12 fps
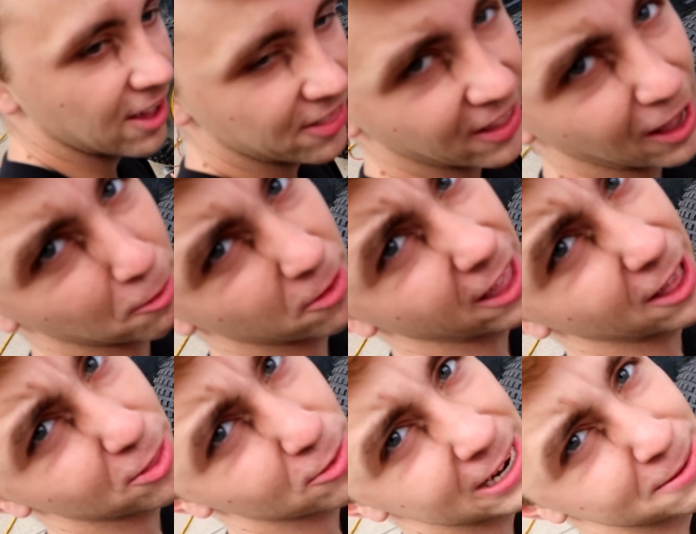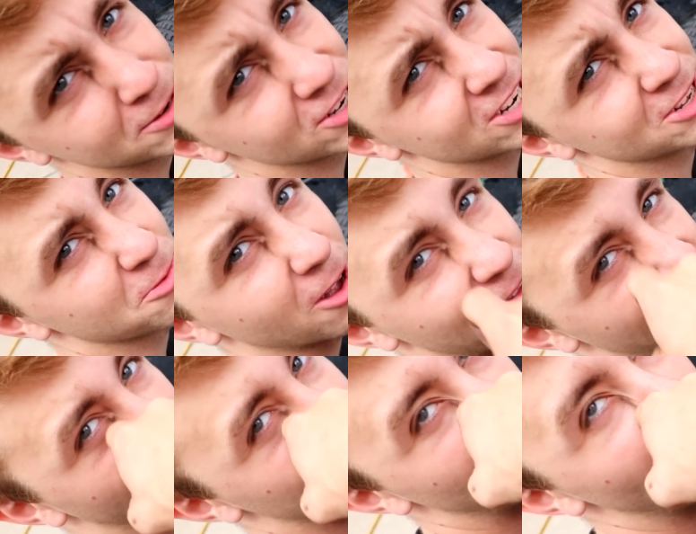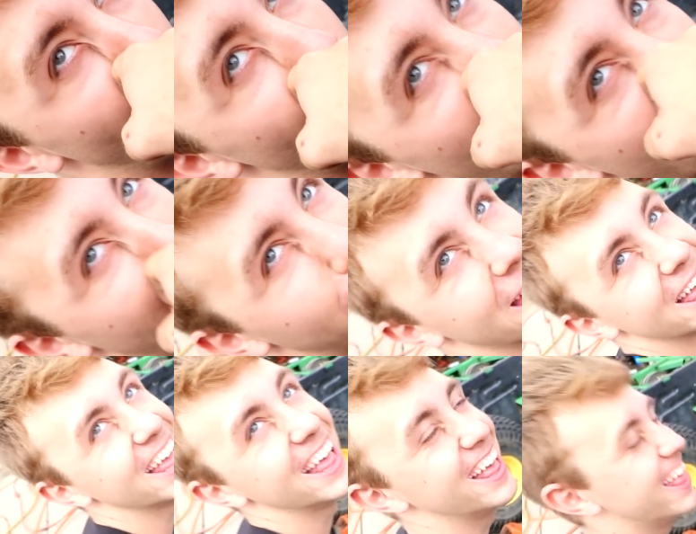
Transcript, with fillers: Not with that three D Machines weld job. Oh, okay.